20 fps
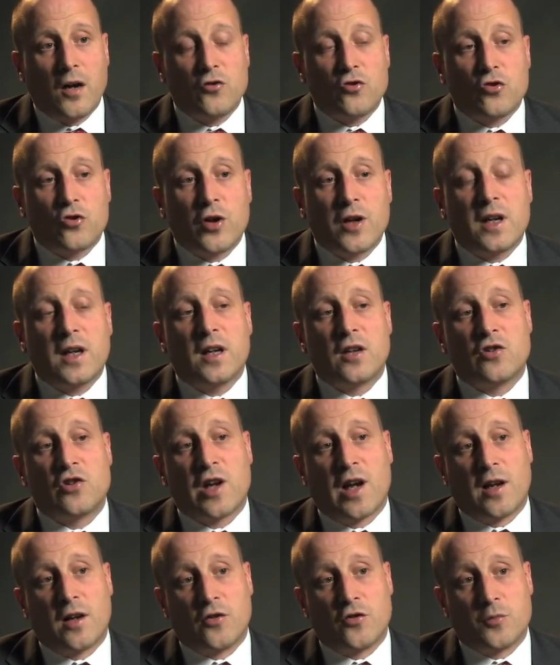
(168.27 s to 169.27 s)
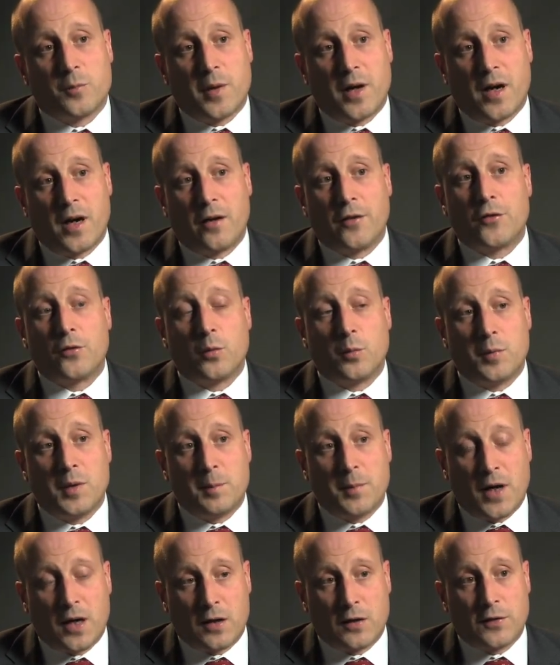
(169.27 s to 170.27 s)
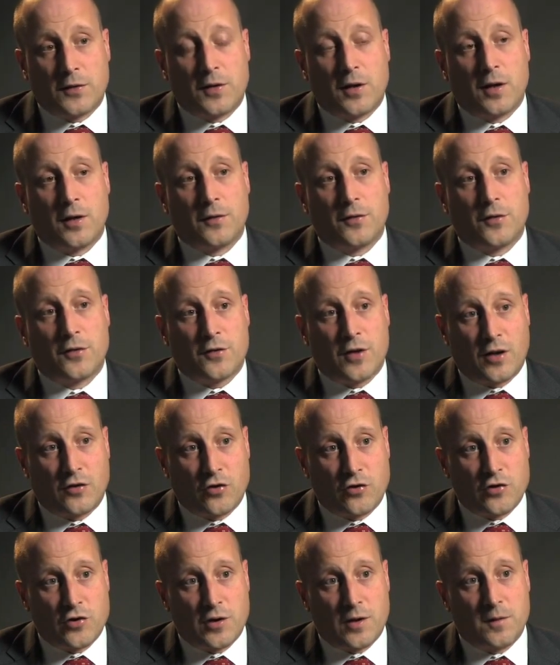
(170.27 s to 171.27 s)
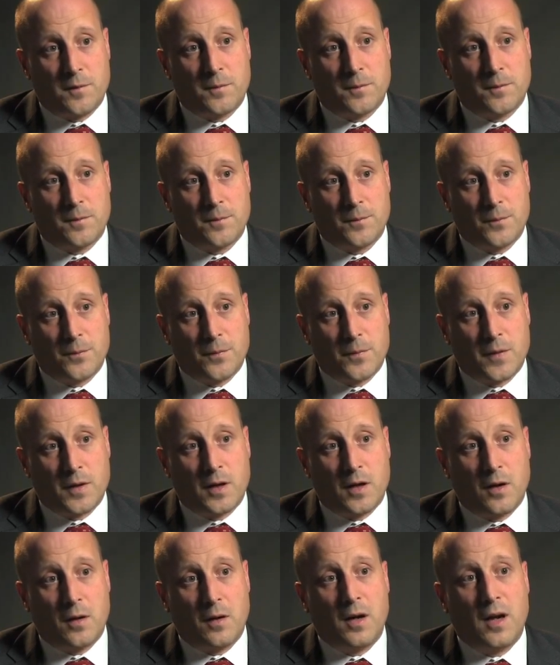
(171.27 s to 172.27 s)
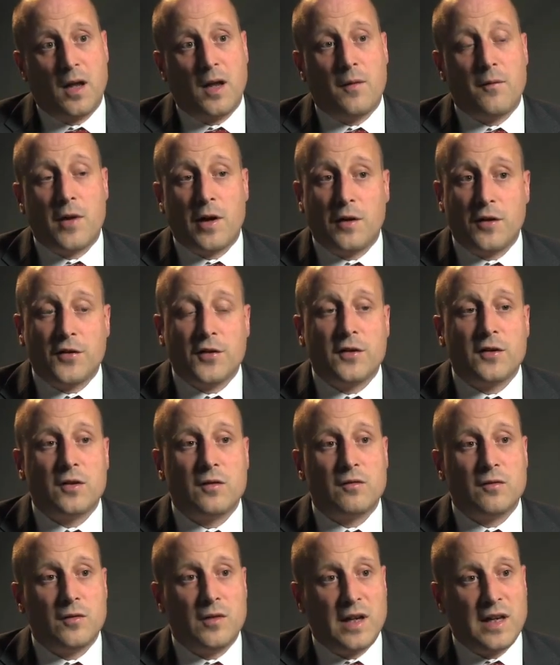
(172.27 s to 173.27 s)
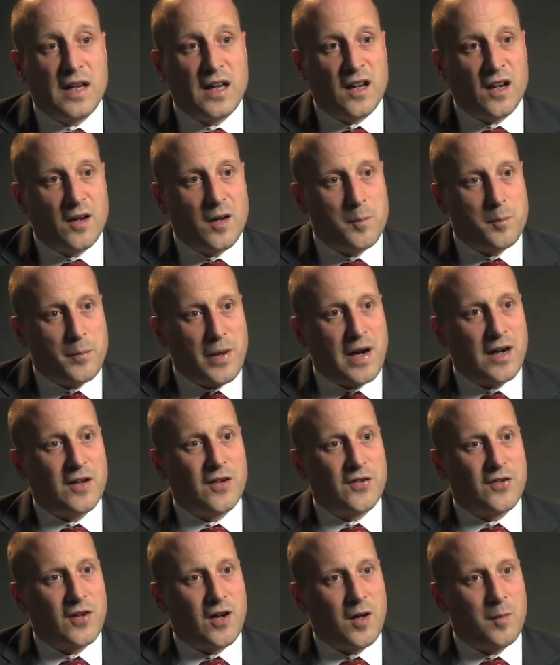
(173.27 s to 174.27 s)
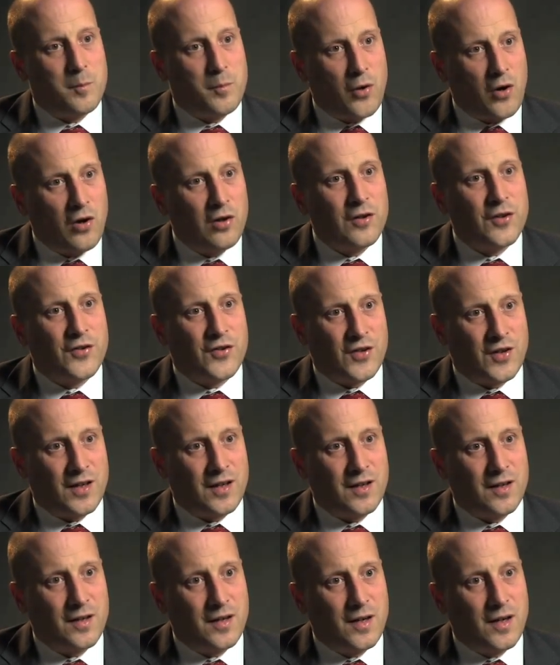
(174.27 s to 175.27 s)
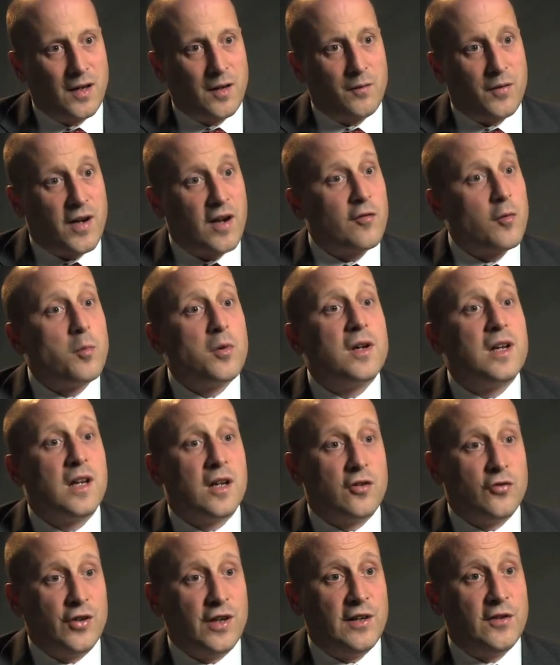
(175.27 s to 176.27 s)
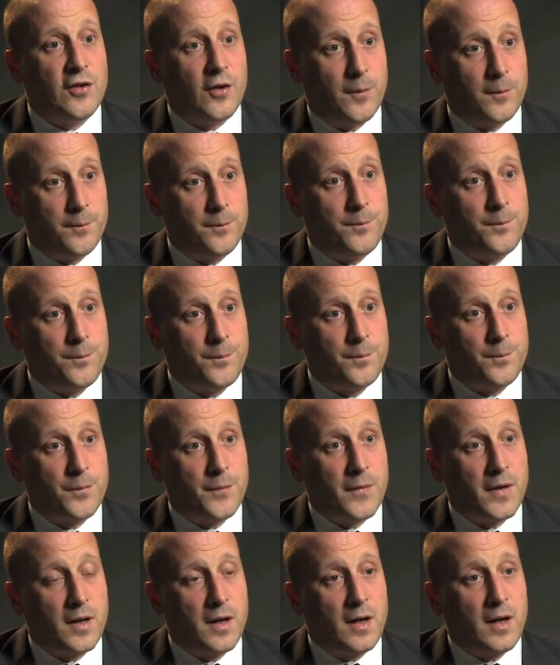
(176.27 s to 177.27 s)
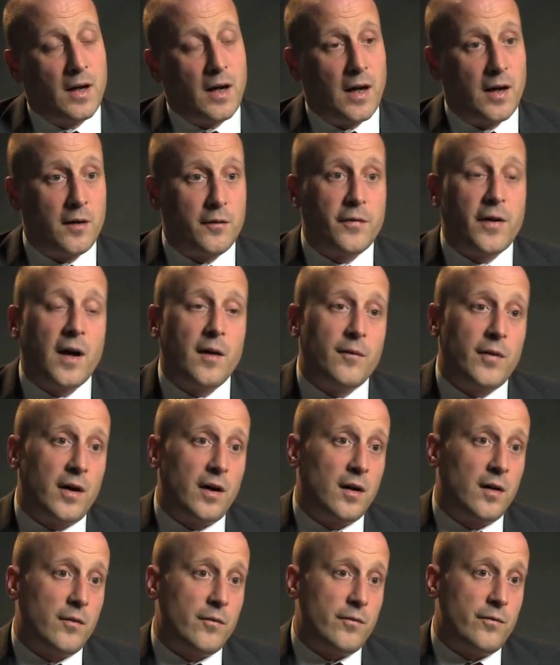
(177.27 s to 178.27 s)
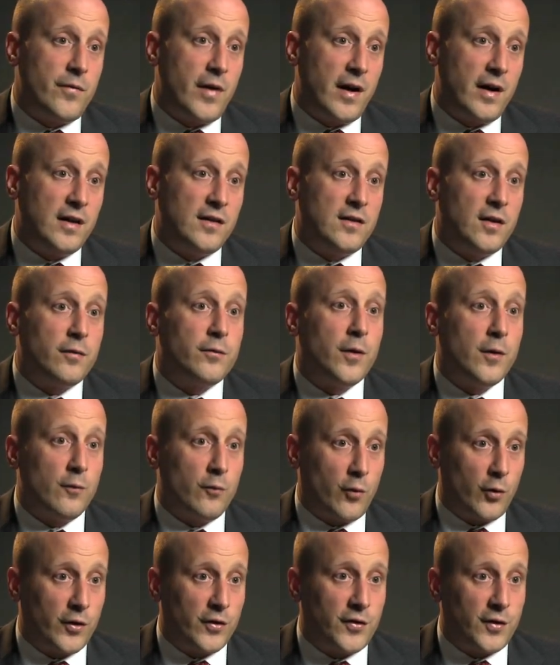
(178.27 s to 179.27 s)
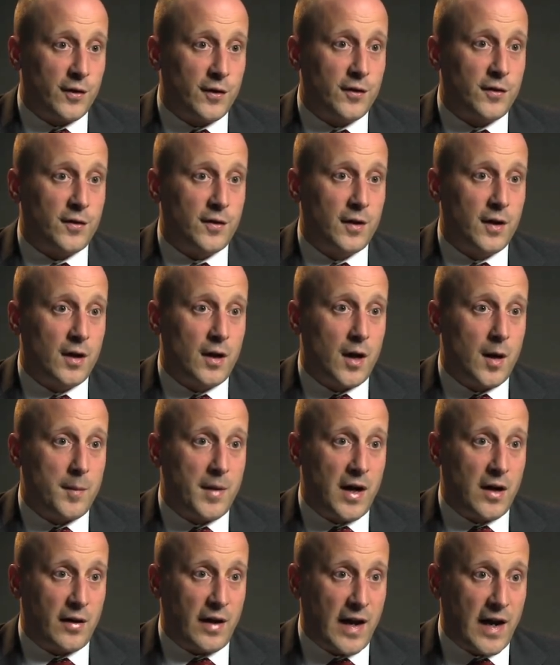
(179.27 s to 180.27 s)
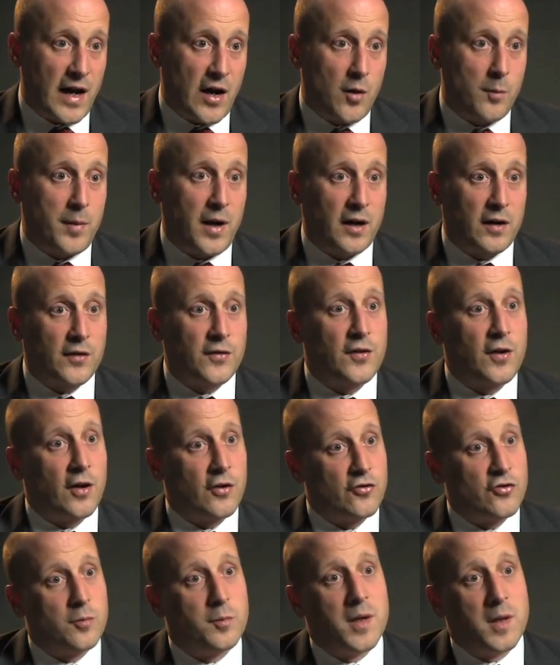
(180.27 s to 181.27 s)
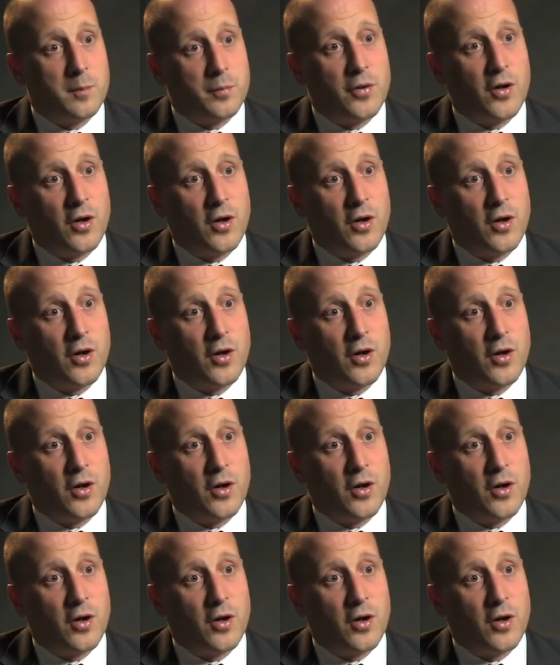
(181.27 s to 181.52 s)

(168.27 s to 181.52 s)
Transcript: A trickier challenge, perhaps, will be Pakistan's strategy. You know, there isn't really a Pakistan policy that everybody agrees on. And in fact, there are very different voices about how Pakistan should be